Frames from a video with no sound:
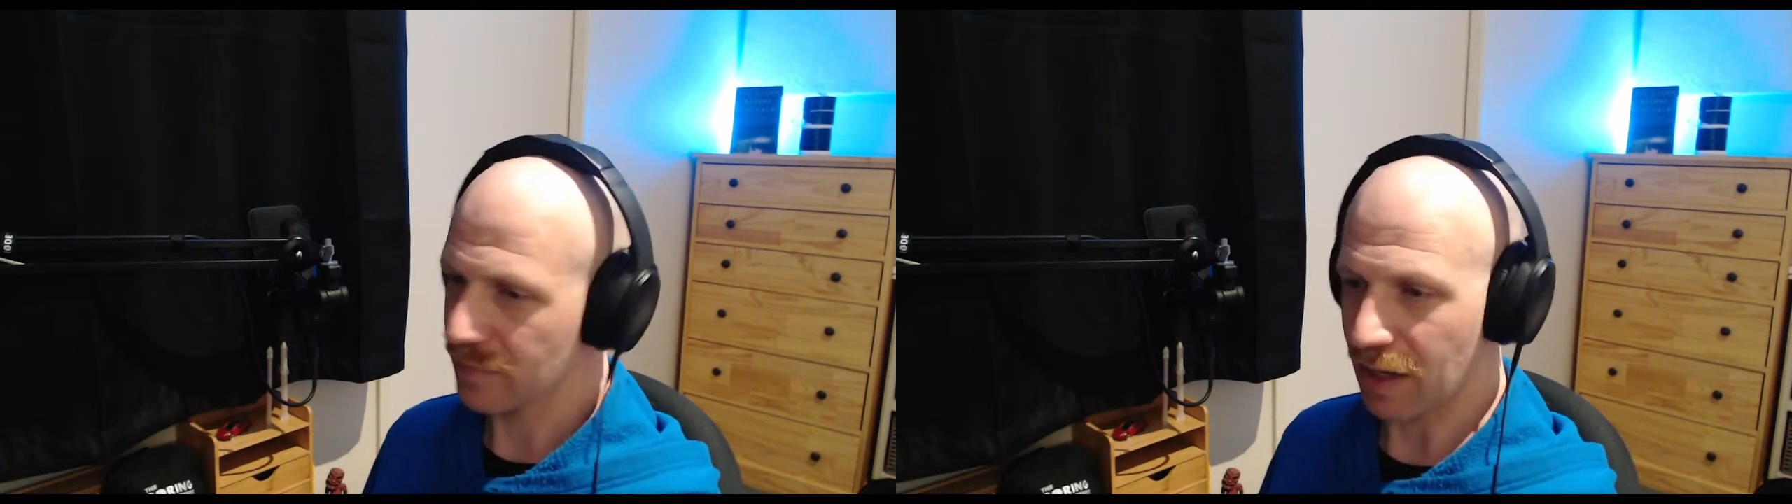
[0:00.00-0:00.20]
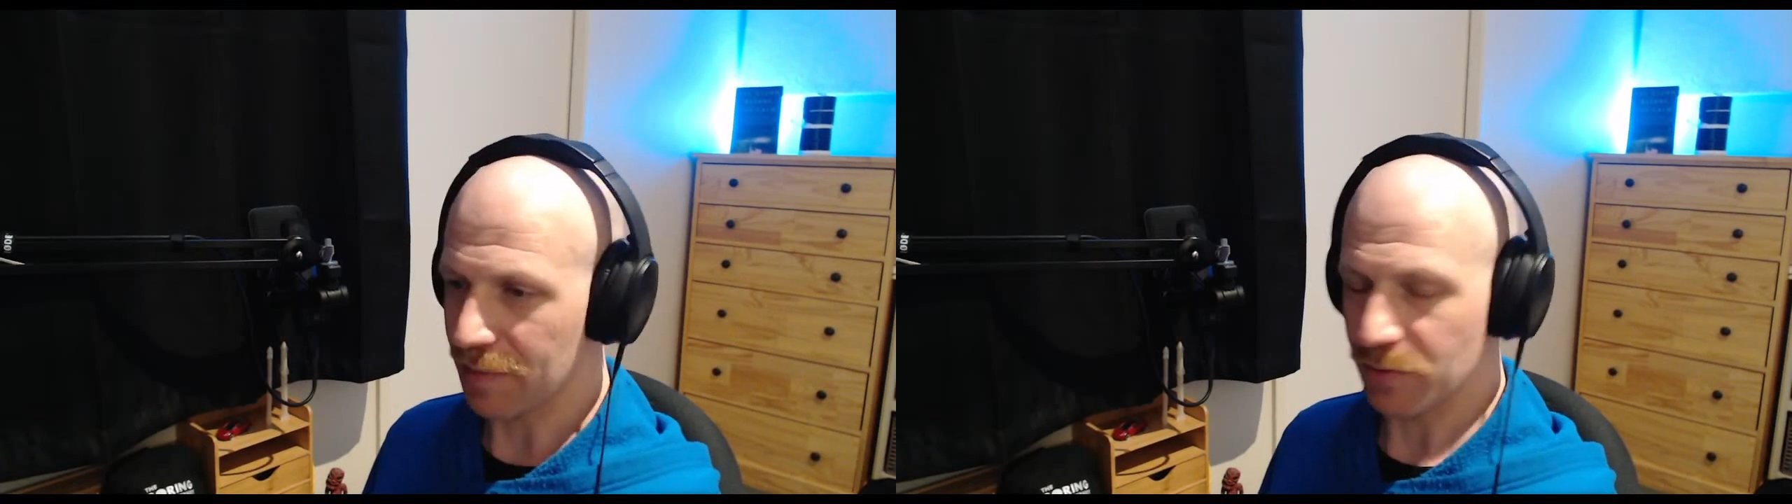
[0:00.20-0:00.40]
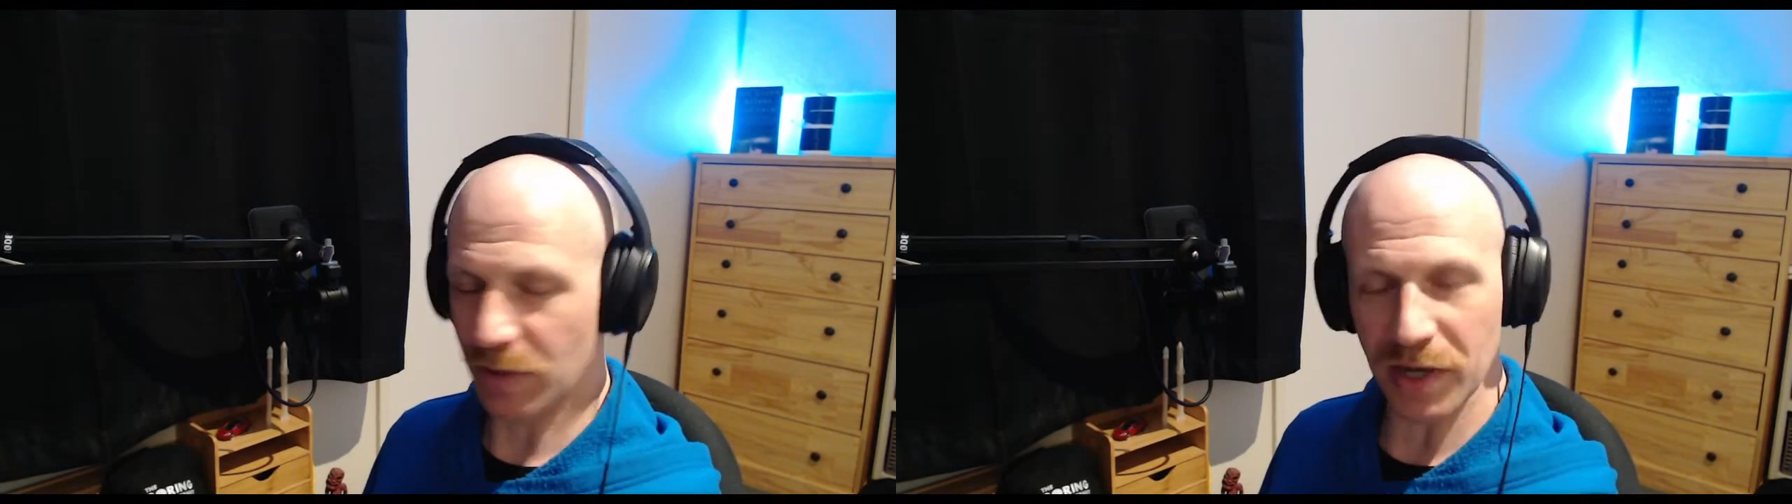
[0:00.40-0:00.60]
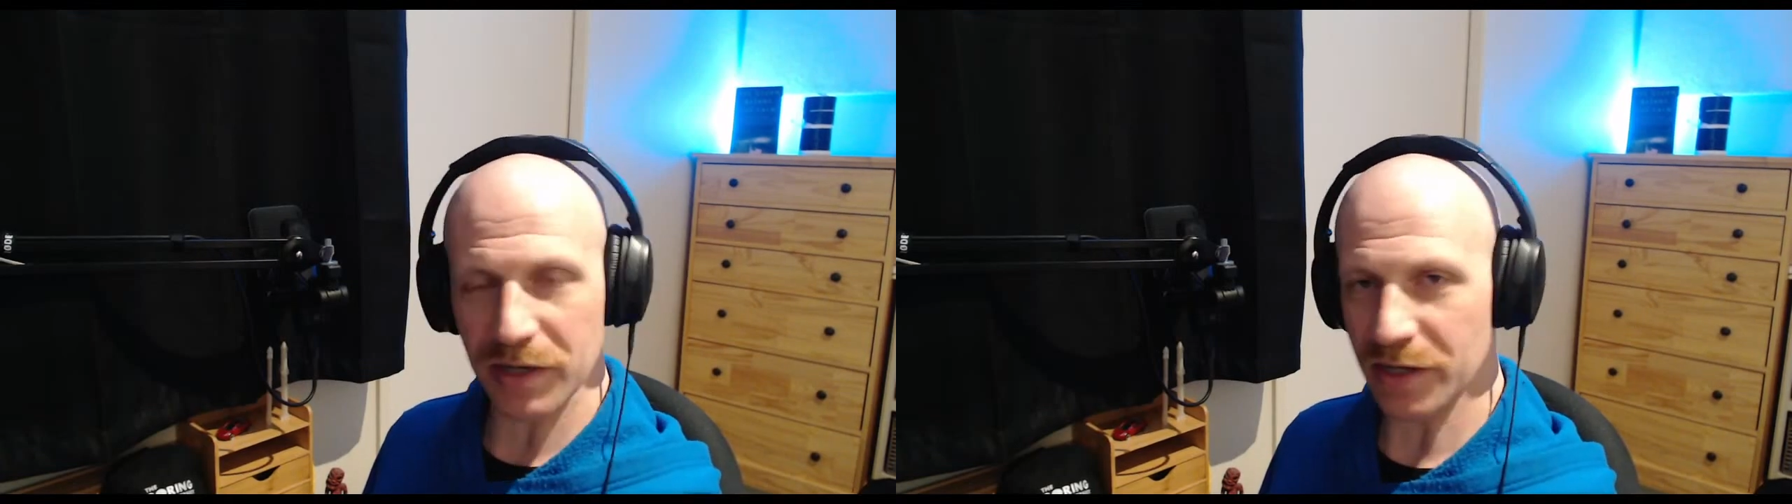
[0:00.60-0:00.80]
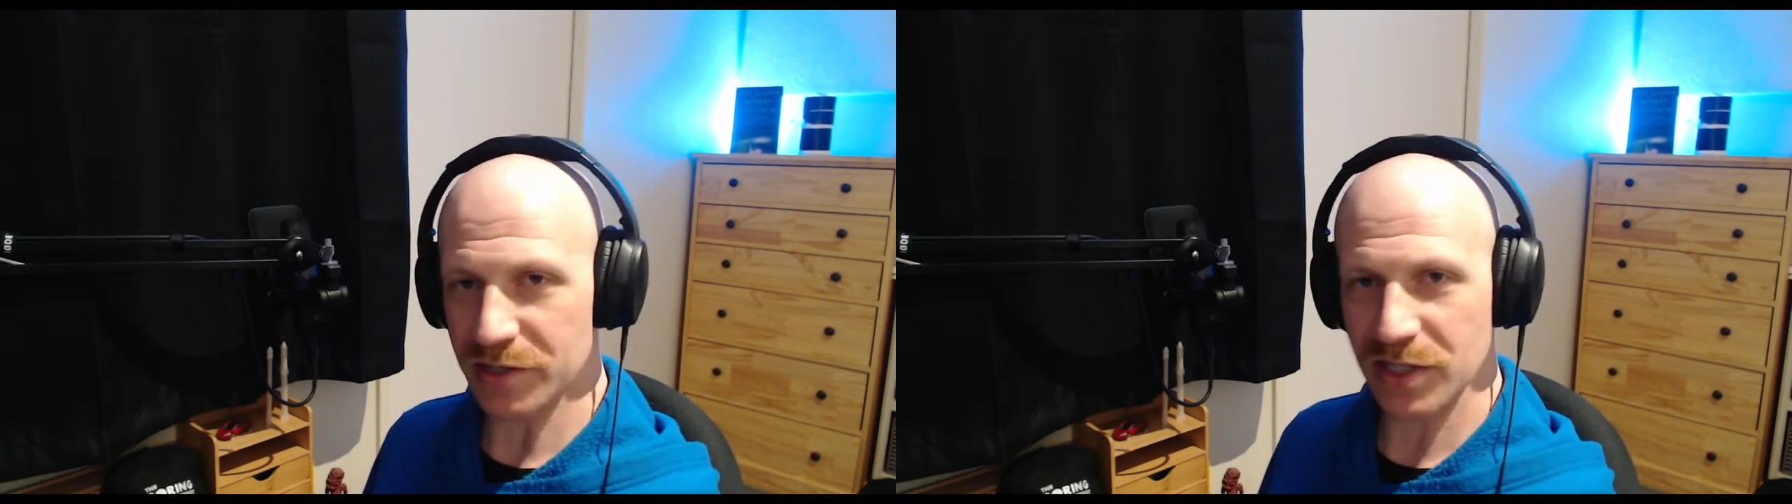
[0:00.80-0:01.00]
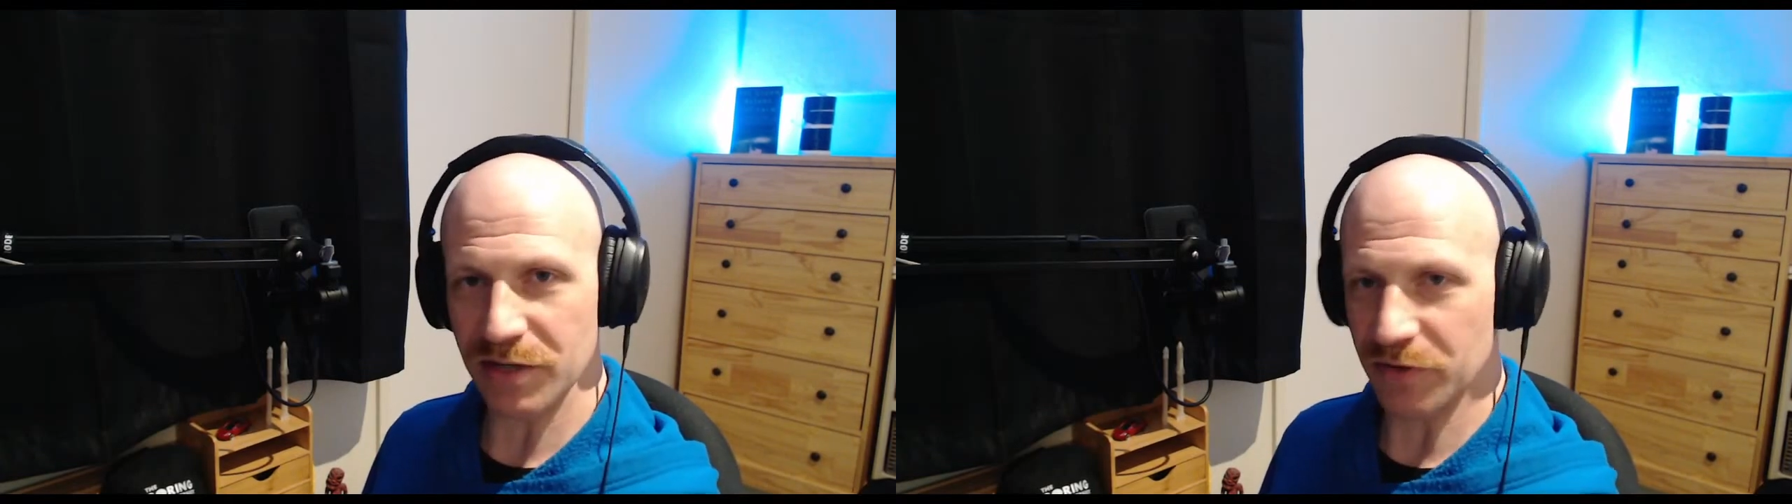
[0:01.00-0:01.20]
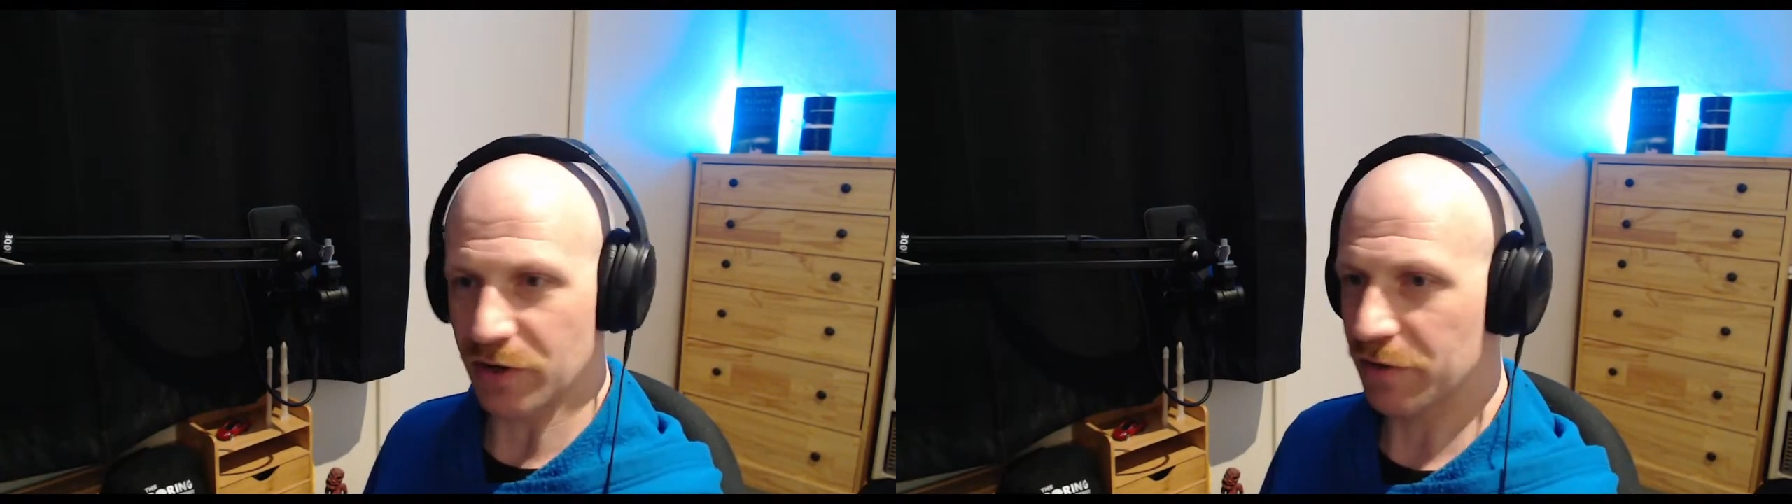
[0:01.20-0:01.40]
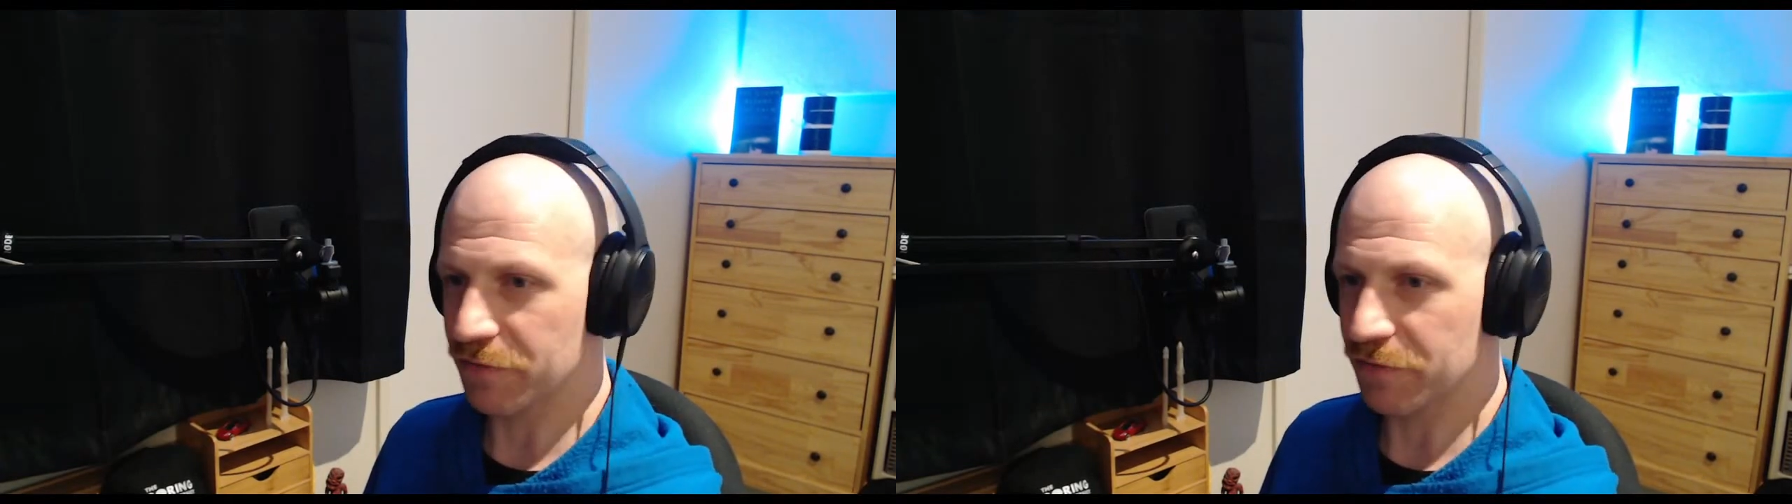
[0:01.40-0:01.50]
I mean, we might not see it for another